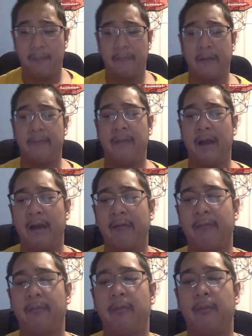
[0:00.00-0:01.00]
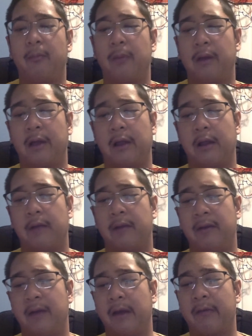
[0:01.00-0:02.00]
The
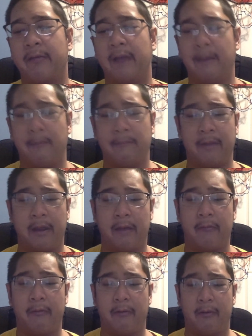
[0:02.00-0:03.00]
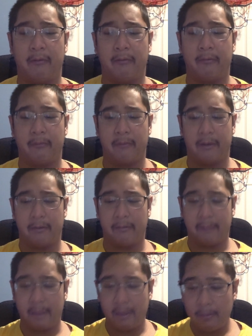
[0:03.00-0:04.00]
next type of videos you're also going to
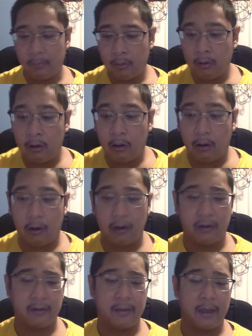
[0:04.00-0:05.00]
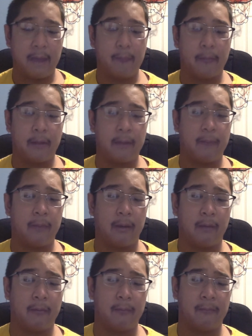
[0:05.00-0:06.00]
see are the gameplay
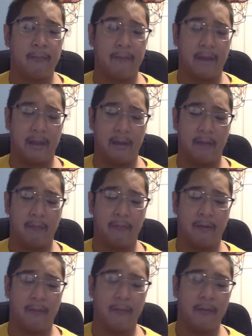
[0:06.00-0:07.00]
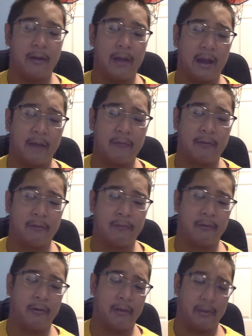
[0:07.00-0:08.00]
build videos where I'm going to actually
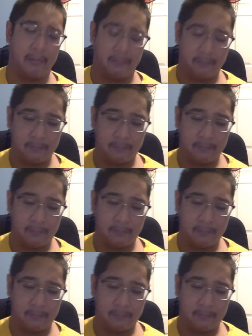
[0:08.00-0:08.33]
show you